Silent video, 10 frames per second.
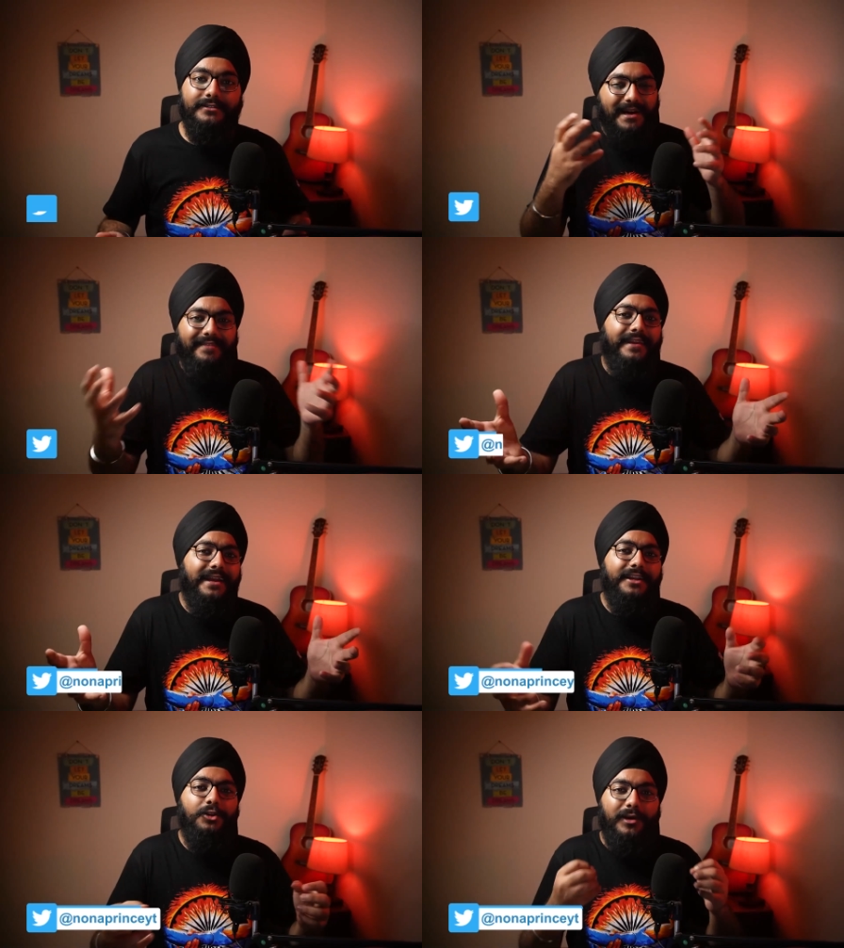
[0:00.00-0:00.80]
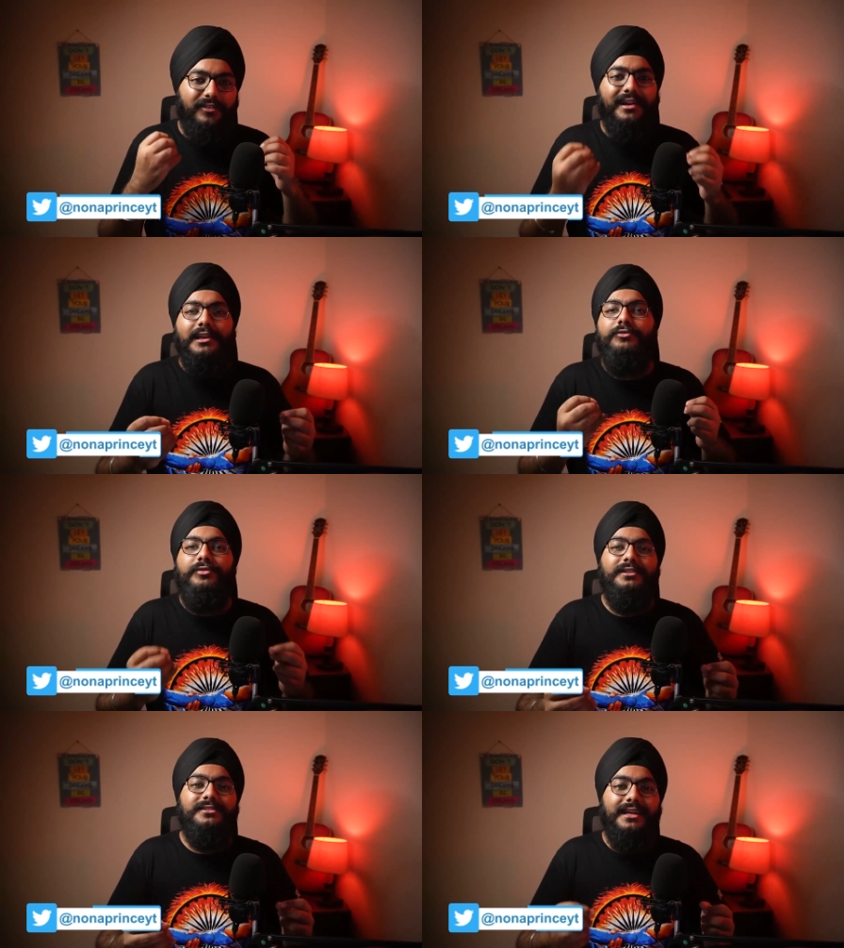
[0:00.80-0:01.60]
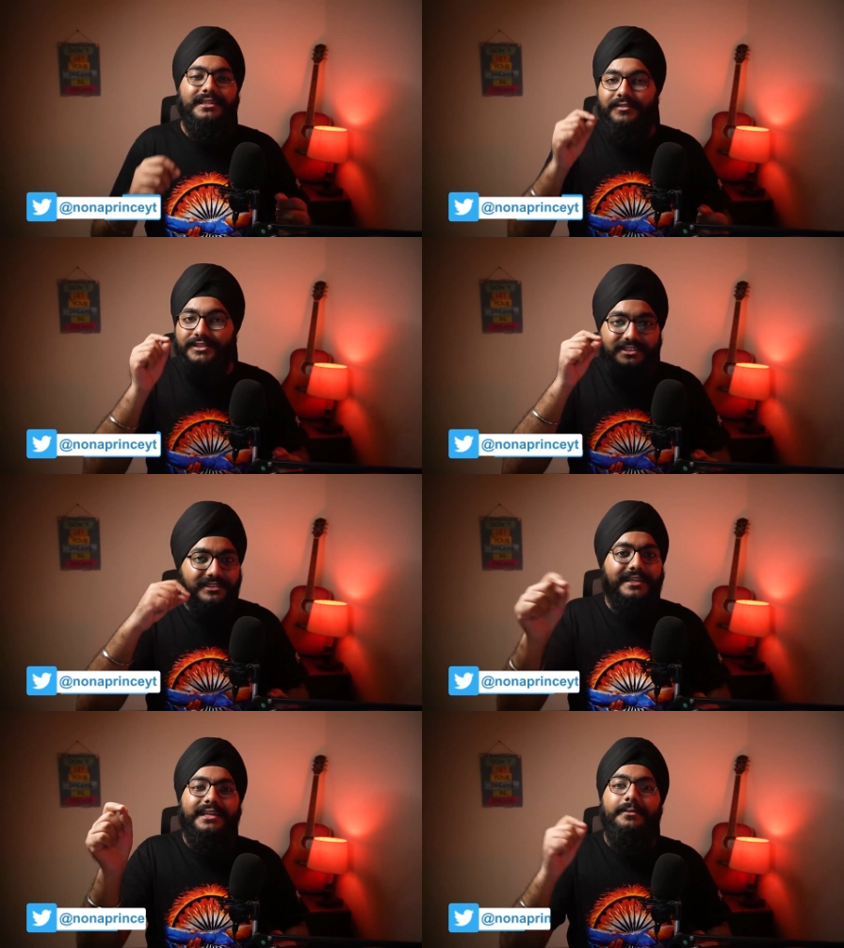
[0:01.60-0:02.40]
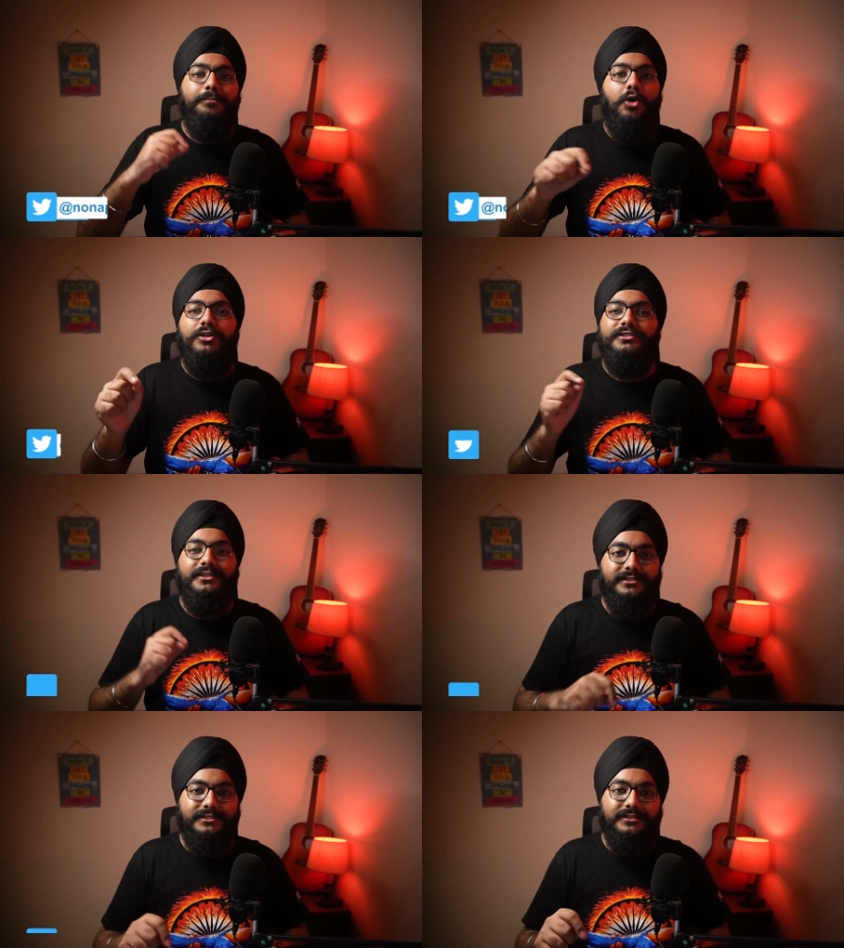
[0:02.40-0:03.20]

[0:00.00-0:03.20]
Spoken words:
By the end, you know, it really feels like they were just ticking boxes.